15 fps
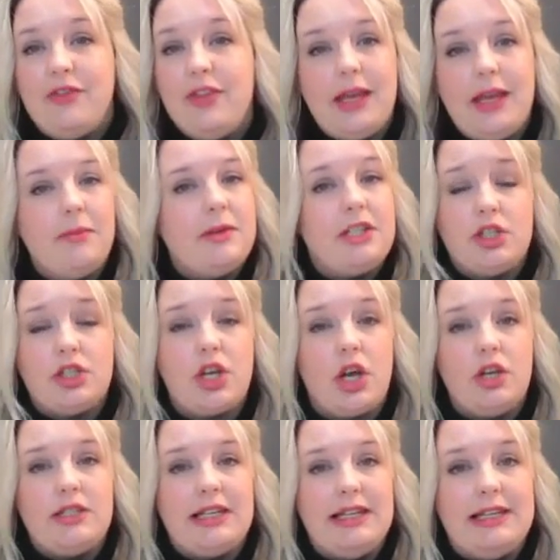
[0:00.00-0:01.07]
If the image is
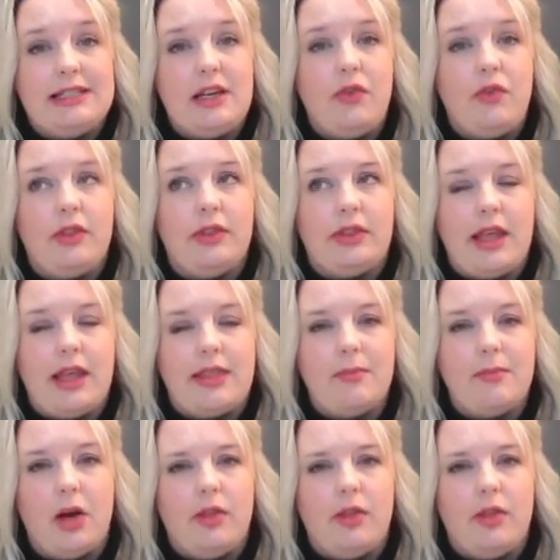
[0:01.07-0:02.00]
totally different, then they